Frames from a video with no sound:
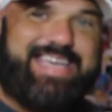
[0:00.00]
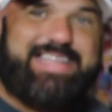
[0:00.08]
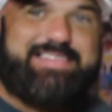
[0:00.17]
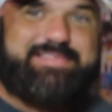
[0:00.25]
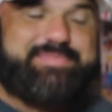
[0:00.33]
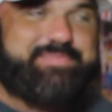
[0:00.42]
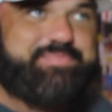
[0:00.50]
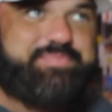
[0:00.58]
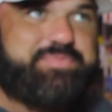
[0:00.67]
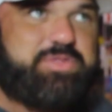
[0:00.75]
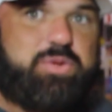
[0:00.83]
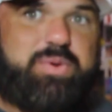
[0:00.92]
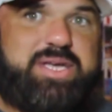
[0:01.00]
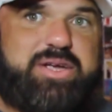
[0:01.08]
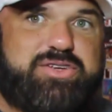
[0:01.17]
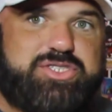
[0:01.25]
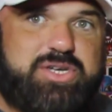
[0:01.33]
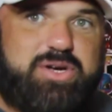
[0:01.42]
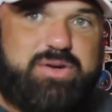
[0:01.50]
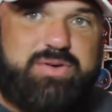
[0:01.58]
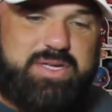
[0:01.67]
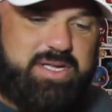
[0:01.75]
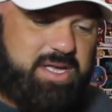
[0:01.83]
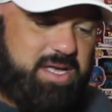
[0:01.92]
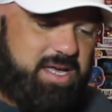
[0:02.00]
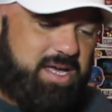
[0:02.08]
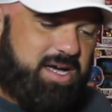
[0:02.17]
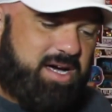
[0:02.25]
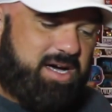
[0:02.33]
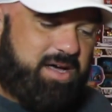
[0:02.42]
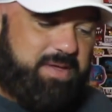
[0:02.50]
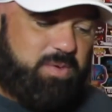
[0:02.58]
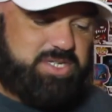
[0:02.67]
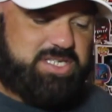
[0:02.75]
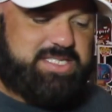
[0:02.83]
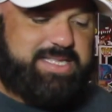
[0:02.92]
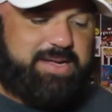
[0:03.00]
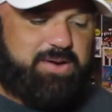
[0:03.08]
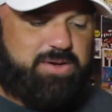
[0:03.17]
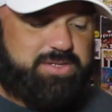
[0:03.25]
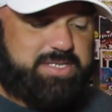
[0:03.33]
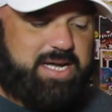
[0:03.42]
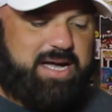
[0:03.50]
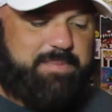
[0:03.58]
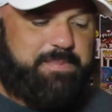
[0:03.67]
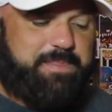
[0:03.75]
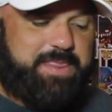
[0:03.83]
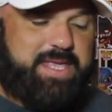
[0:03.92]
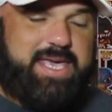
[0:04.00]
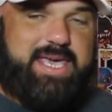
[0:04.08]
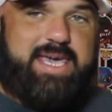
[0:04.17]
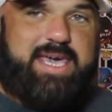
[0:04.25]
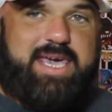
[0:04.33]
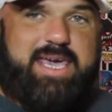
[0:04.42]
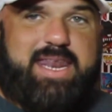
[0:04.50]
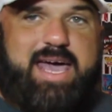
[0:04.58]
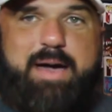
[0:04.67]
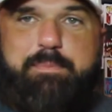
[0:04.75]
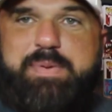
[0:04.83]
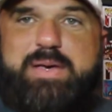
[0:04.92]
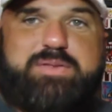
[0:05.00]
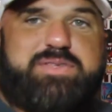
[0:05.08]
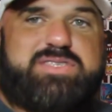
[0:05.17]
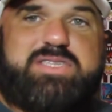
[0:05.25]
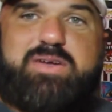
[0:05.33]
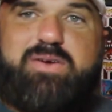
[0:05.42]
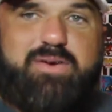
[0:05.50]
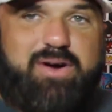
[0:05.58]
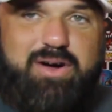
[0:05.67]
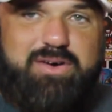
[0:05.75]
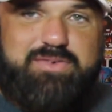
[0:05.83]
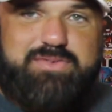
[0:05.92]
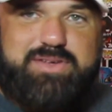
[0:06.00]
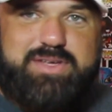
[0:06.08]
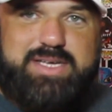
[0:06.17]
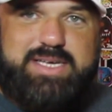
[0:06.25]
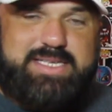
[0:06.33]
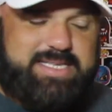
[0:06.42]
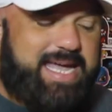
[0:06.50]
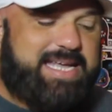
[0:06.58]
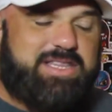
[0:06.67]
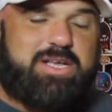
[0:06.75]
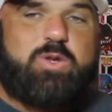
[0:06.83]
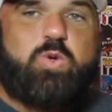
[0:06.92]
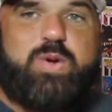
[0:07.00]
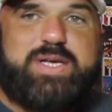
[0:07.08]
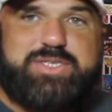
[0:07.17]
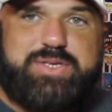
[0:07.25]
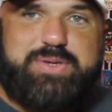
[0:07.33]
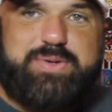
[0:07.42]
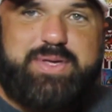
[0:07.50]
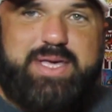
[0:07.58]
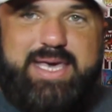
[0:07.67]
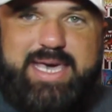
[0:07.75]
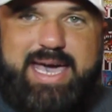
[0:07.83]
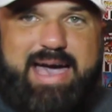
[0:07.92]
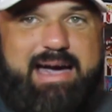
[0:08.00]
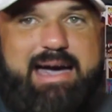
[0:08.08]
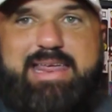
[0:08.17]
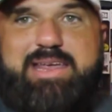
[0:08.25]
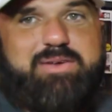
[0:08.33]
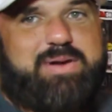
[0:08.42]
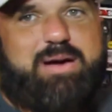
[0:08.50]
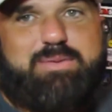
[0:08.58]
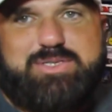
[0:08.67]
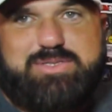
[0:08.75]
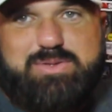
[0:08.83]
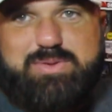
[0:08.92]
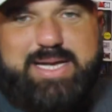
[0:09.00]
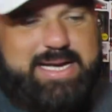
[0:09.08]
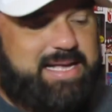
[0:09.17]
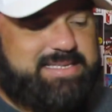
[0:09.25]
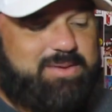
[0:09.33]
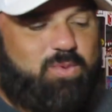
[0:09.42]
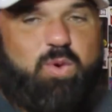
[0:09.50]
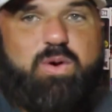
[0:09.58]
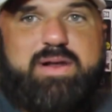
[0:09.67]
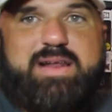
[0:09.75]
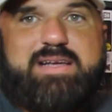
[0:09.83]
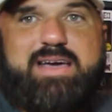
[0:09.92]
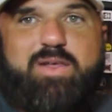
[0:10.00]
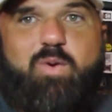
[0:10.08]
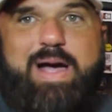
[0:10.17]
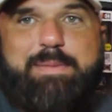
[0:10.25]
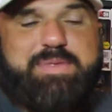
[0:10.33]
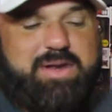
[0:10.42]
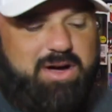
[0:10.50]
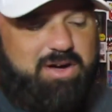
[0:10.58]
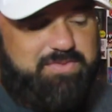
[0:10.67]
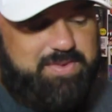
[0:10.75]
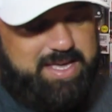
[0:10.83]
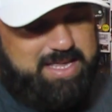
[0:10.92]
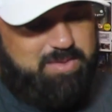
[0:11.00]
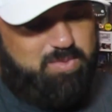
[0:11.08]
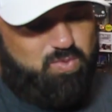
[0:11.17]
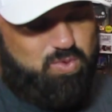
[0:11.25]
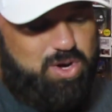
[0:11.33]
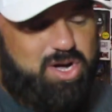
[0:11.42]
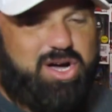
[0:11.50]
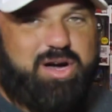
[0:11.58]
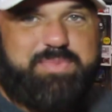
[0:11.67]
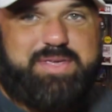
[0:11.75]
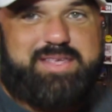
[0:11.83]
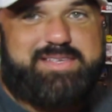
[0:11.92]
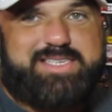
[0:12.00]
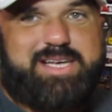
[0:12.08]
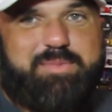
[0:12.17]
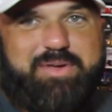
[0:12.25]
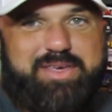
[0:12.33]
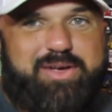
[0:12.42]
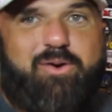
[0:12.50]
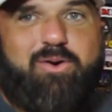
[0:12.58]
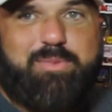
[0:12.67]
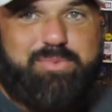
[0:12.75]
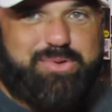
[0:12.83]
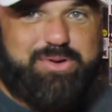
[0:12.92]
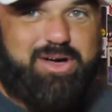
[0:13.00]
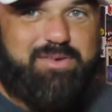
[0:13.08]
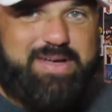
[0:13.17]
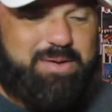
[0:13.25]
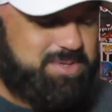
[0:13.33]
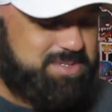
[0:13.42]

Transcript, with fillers: in three years ago, uh, there was a sticker on top. And I peeled the sticker off. They had the glue residue. I didn't know what I was doing. I got some water and I kind of wiped it off, and it rubbed some of the cardboard off. I